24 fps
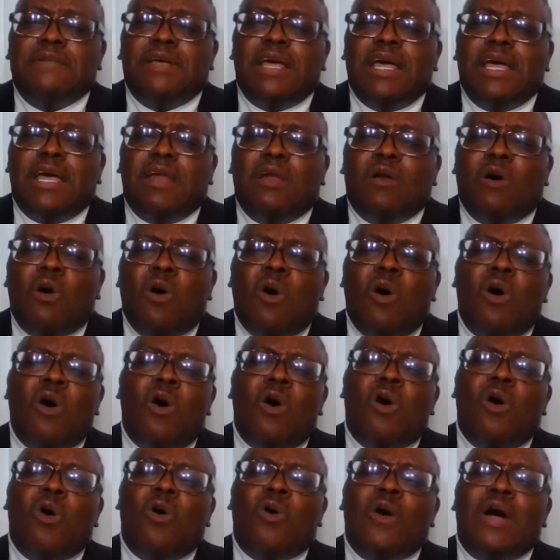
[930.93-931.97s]
And
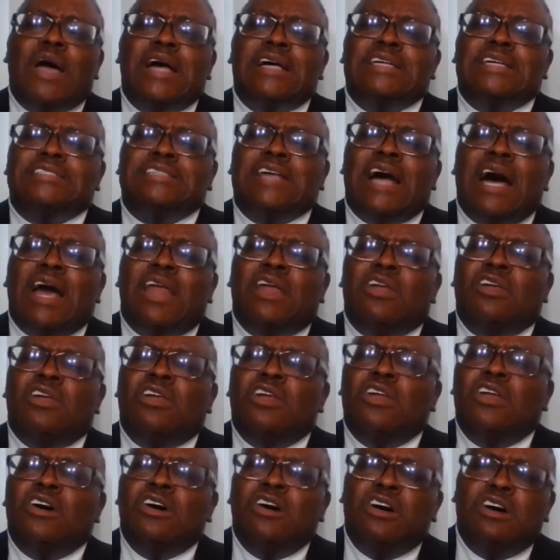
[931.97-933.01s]
oh, as I
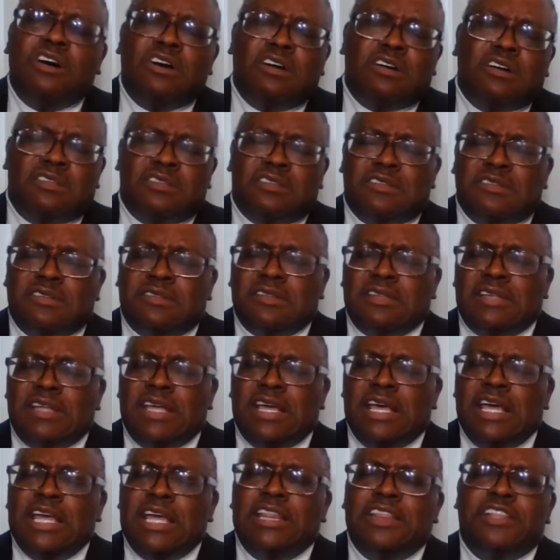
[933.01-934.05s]
looked
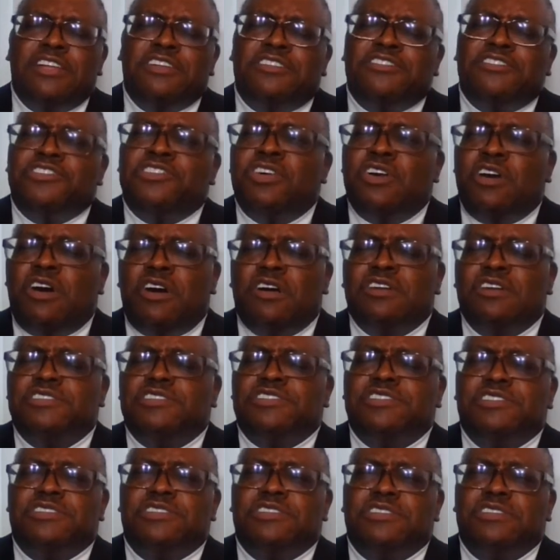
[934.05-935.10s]
in the
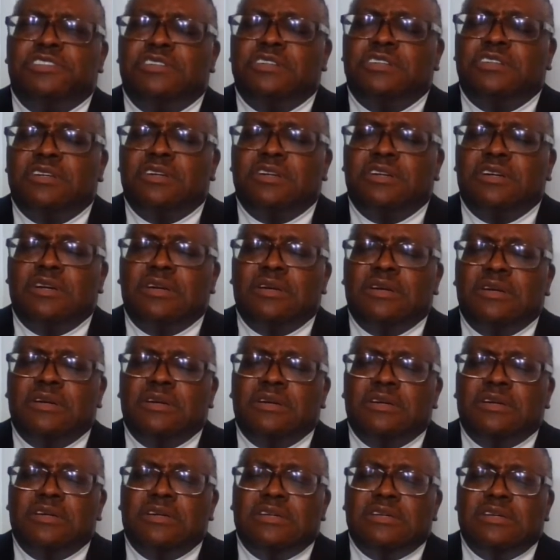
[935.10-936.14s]
church,
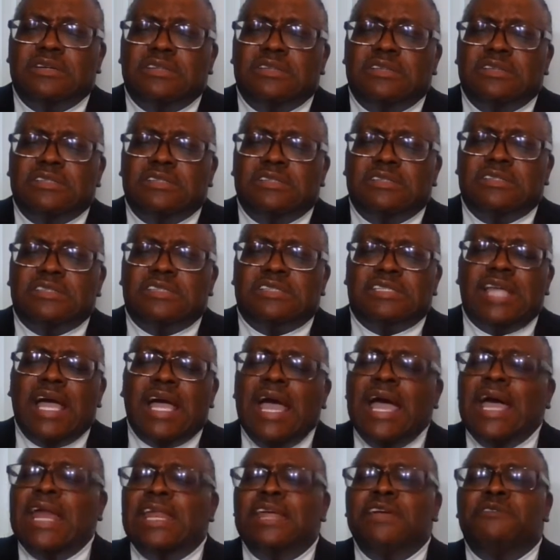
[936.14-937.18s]

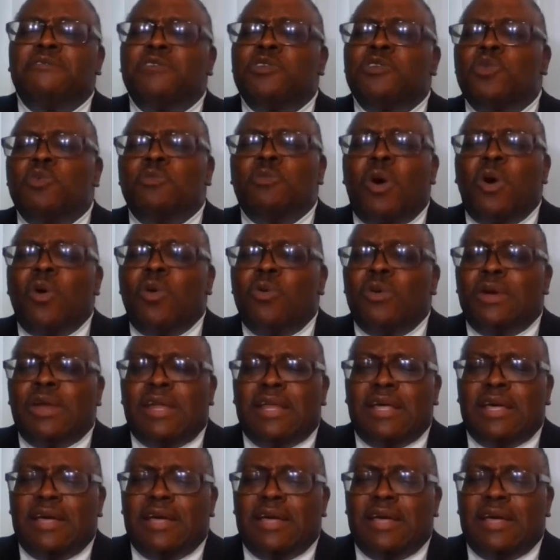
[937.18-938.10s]
standing room only,